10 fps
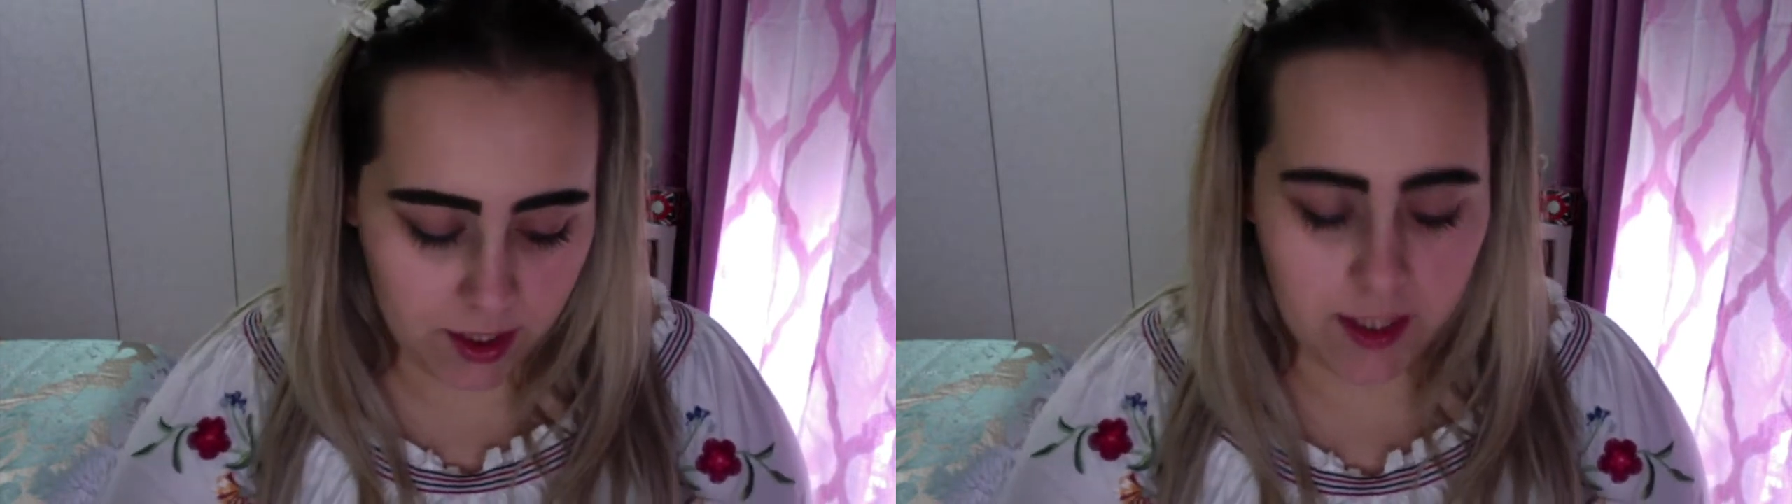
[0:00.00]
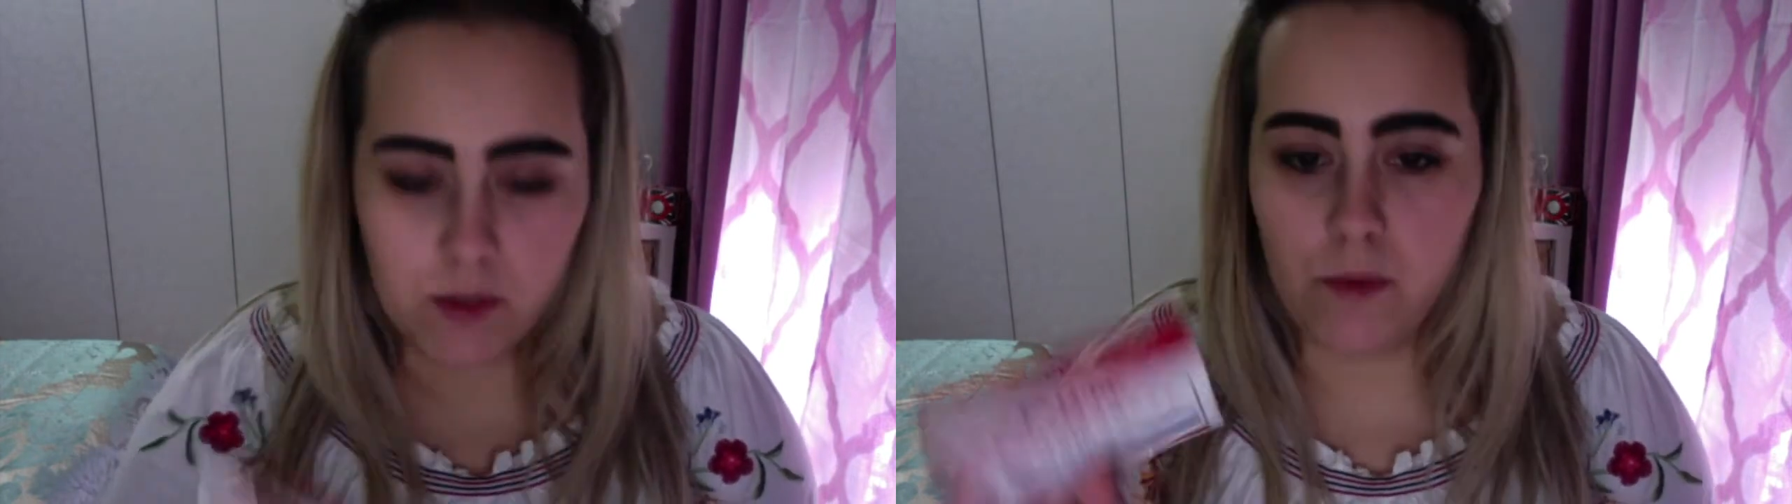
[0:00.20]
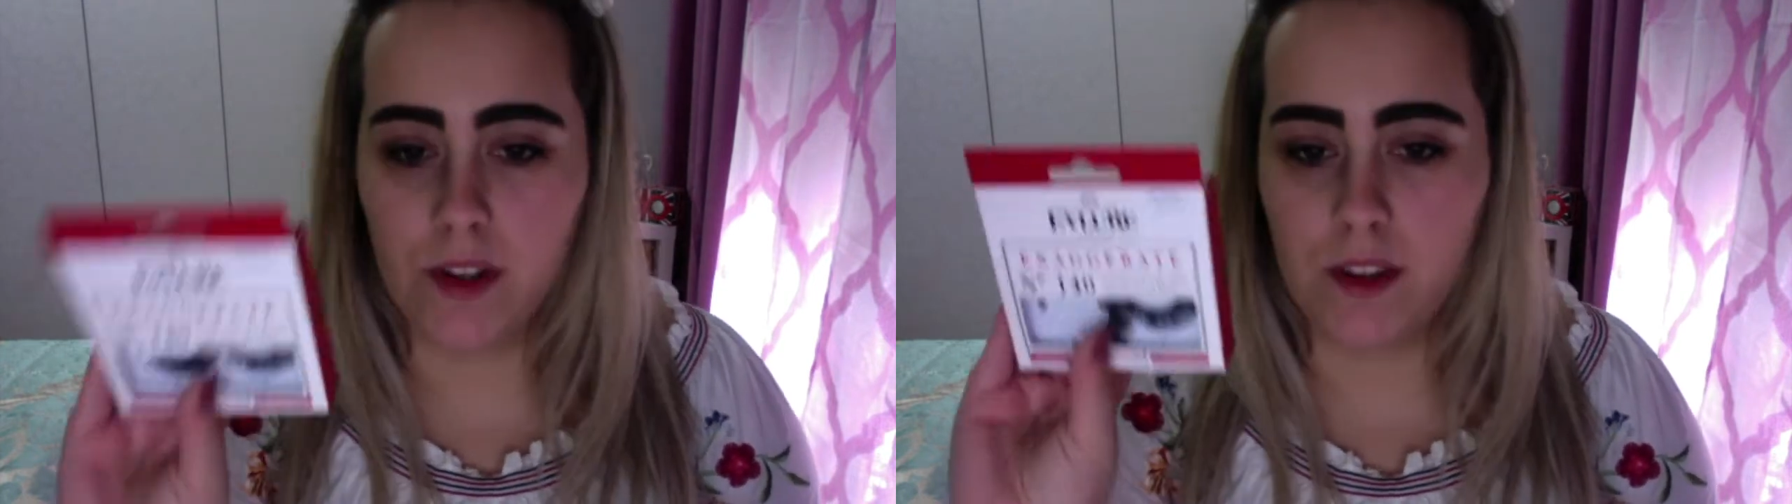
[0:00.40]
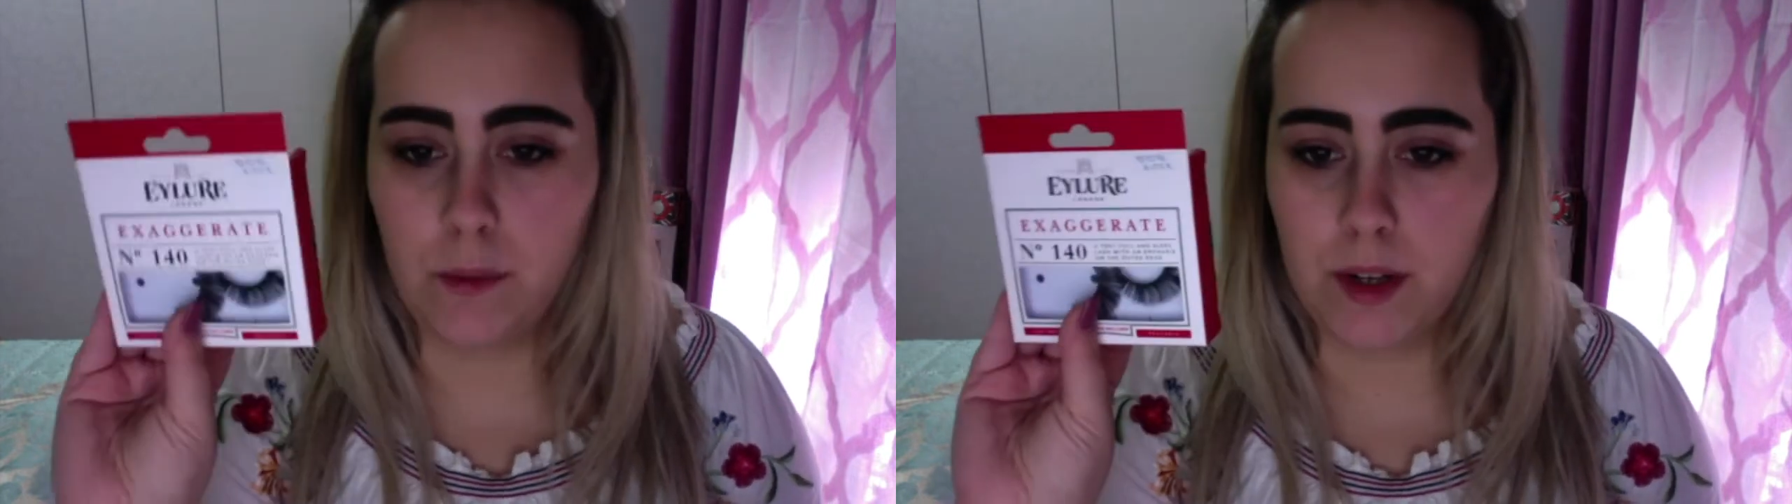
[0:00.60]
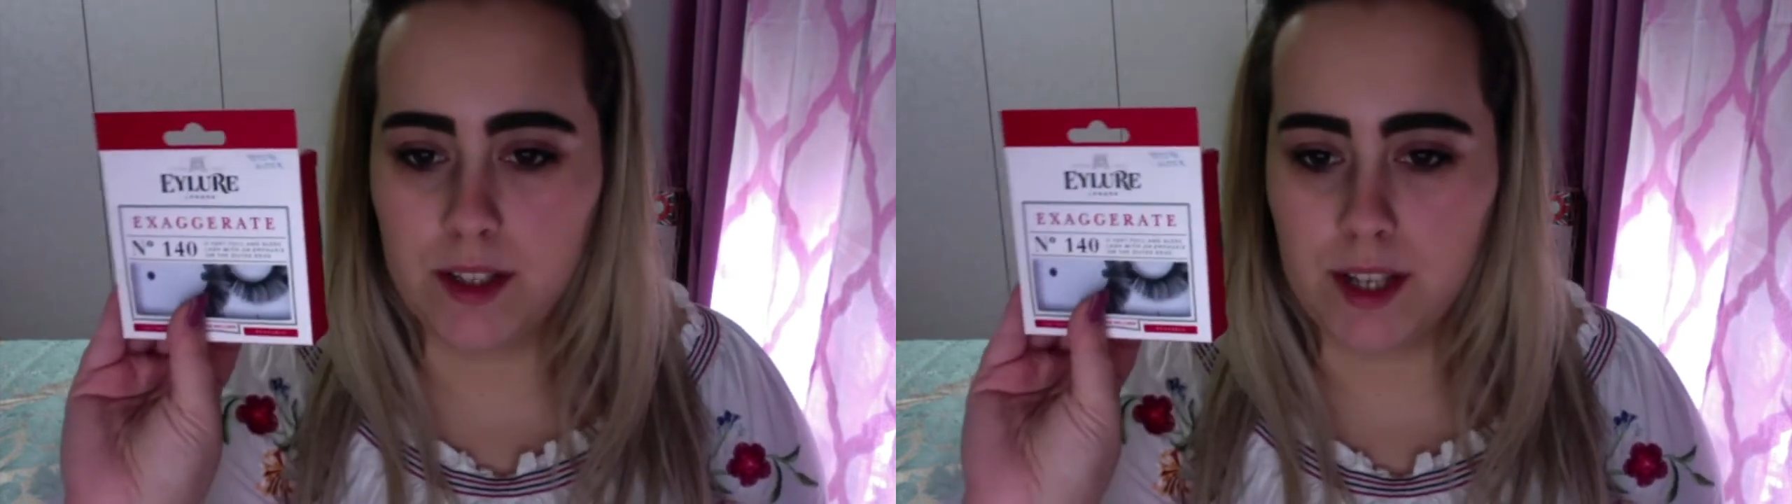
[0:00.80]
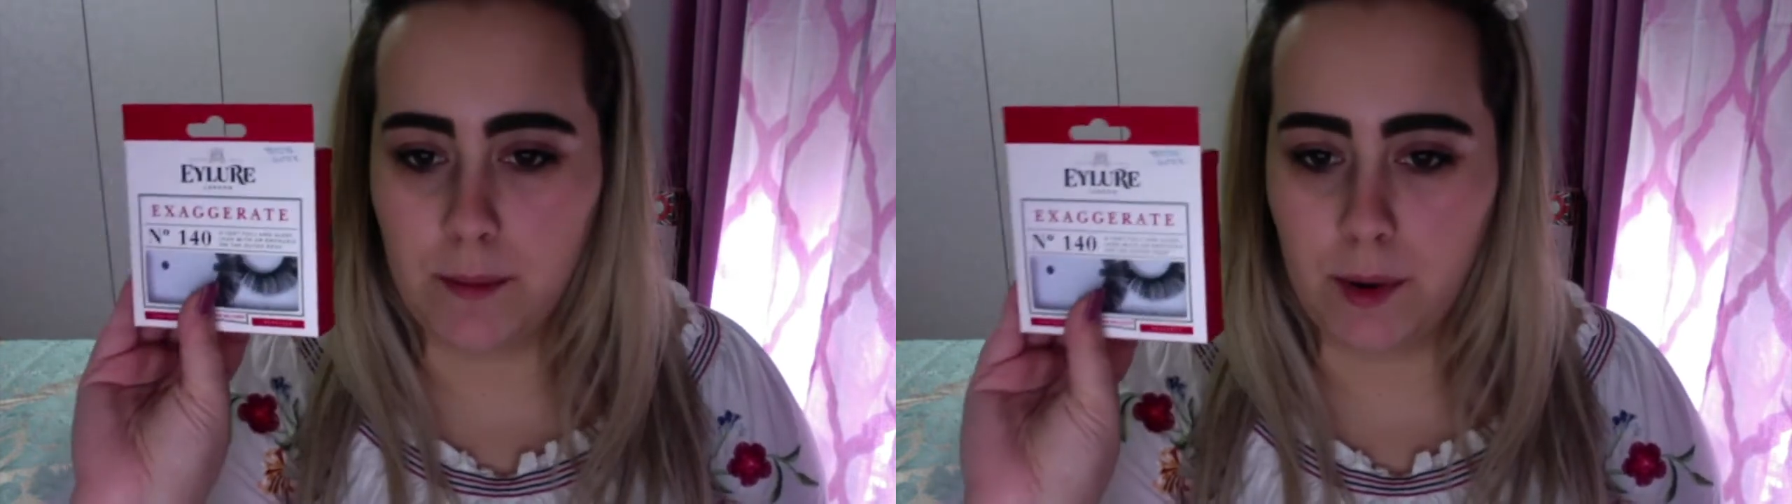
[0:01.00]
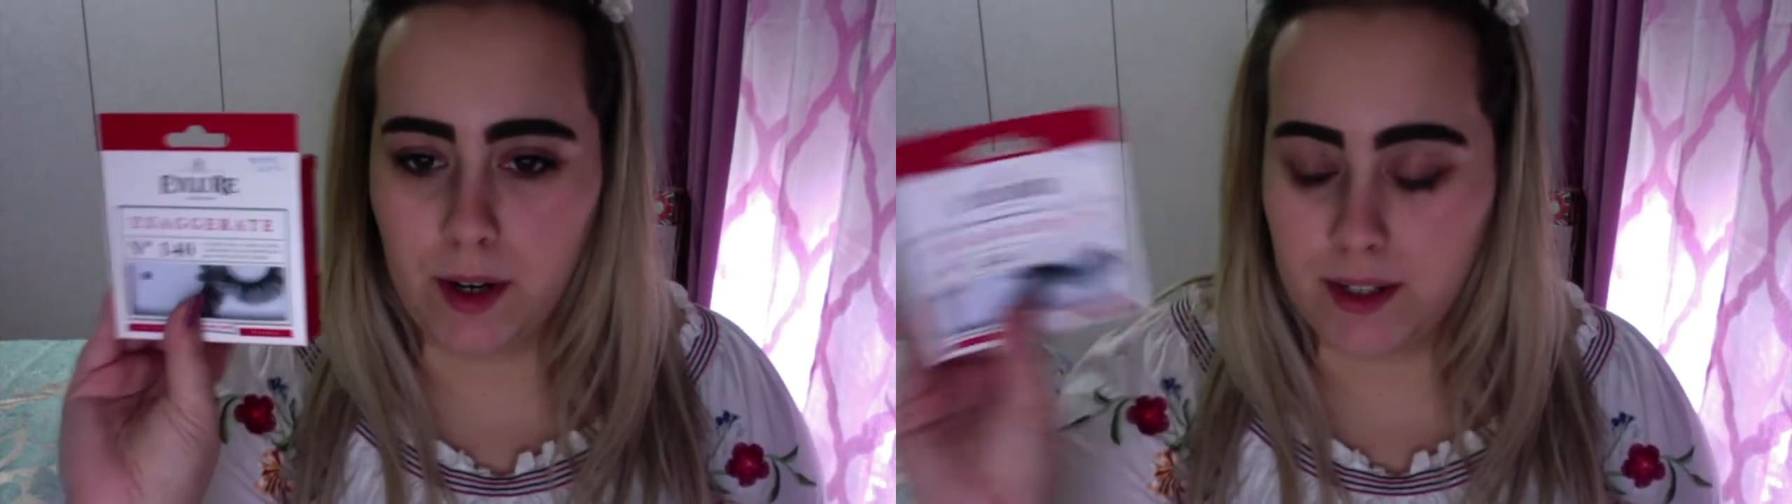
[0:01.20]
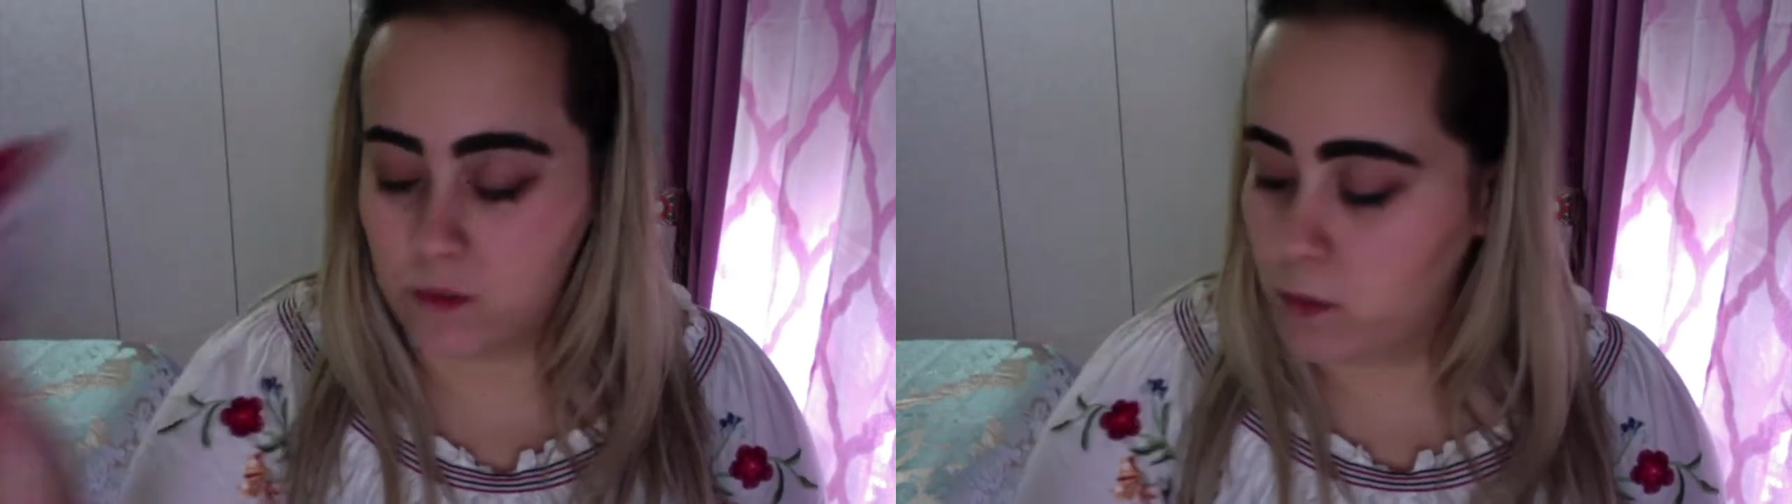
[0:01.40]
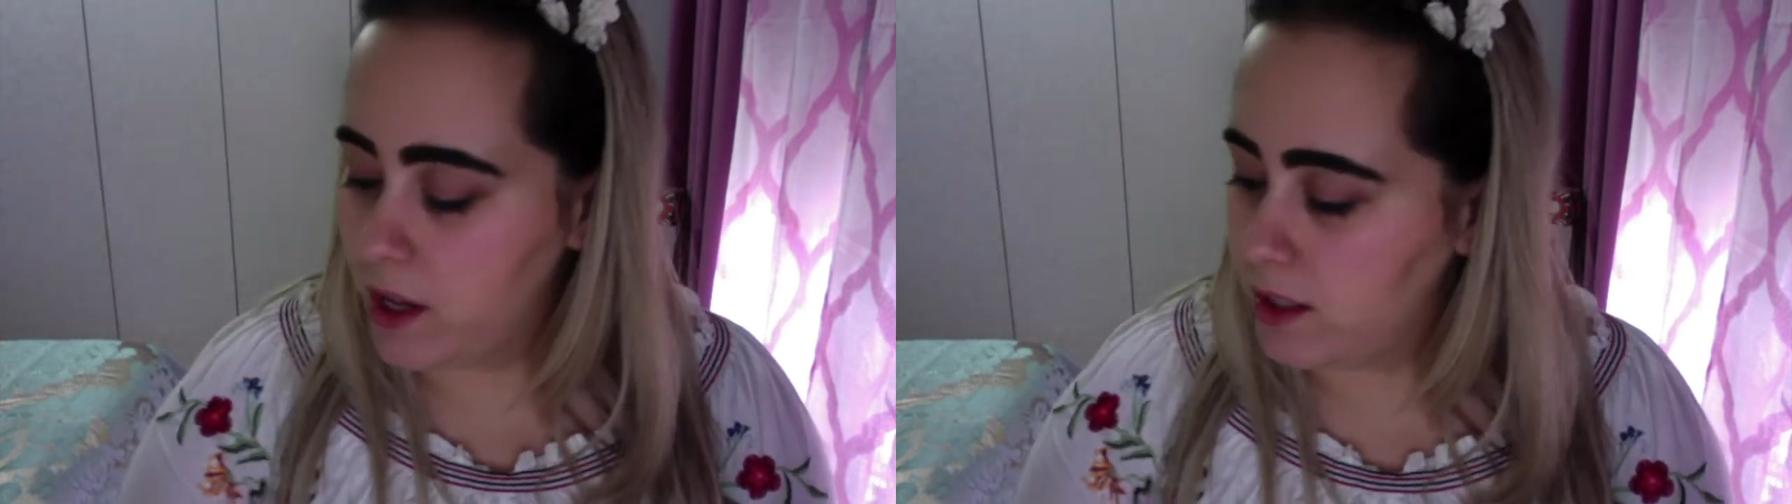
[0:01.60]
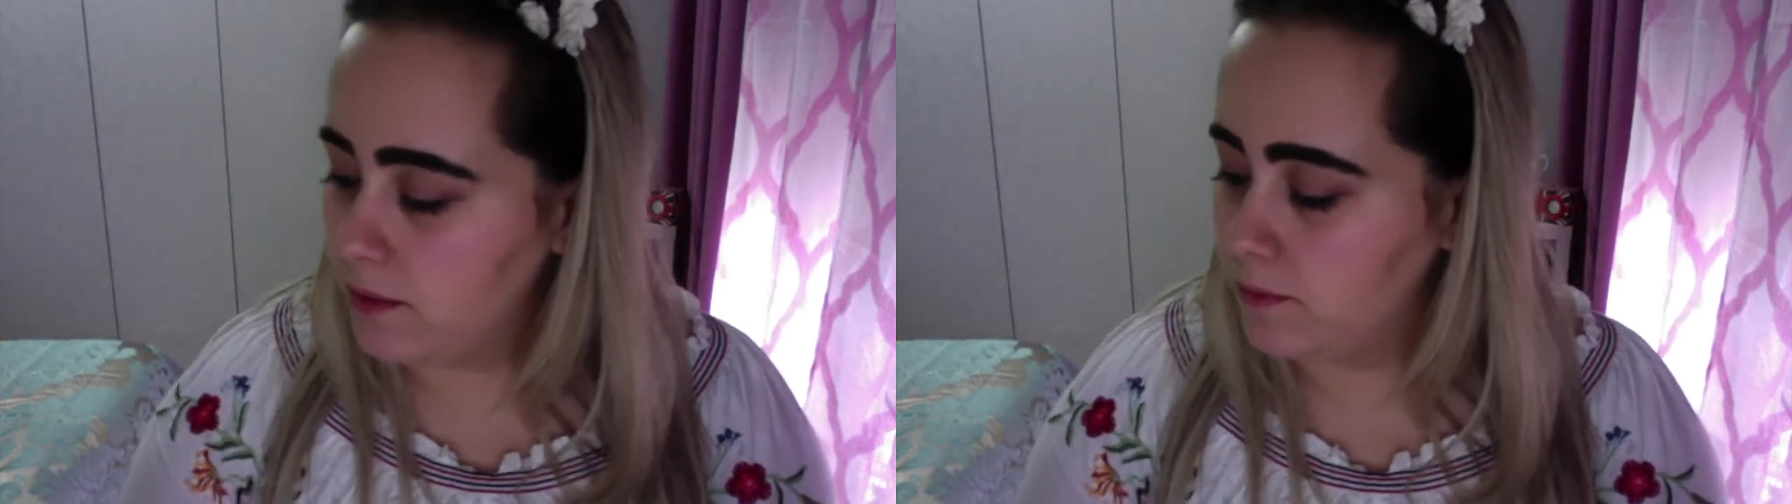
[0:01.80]
These were the ones I bought as
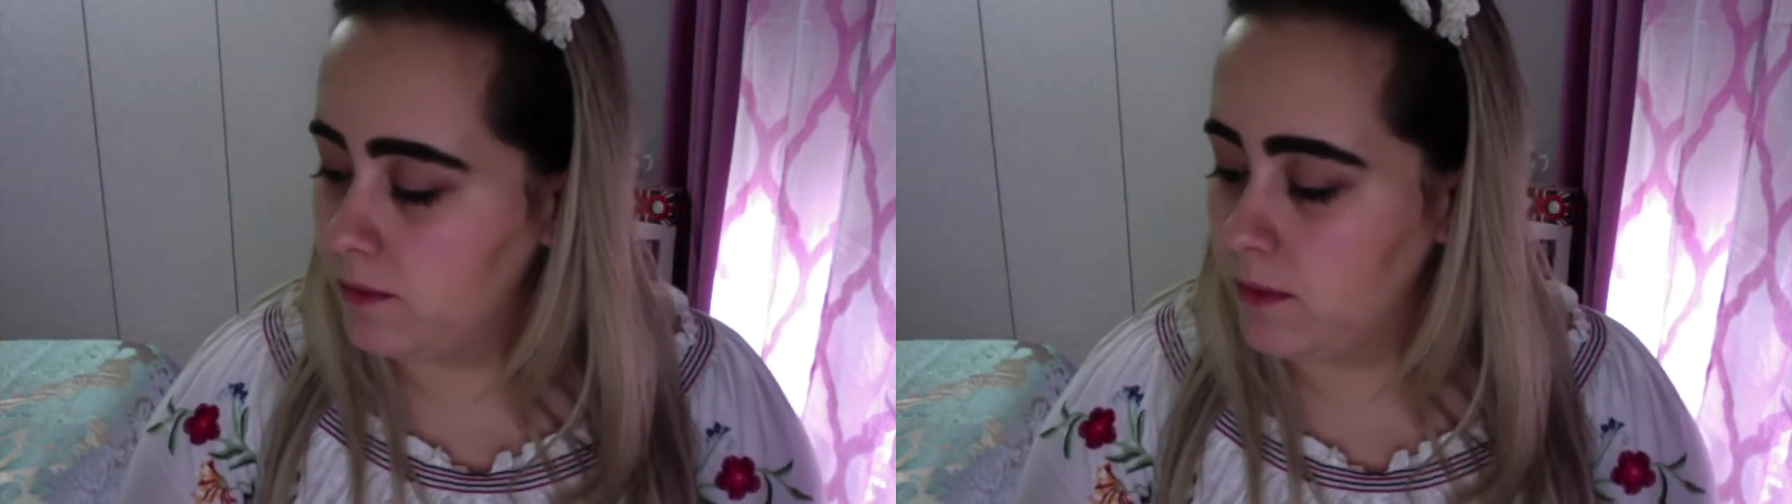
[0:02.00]
well.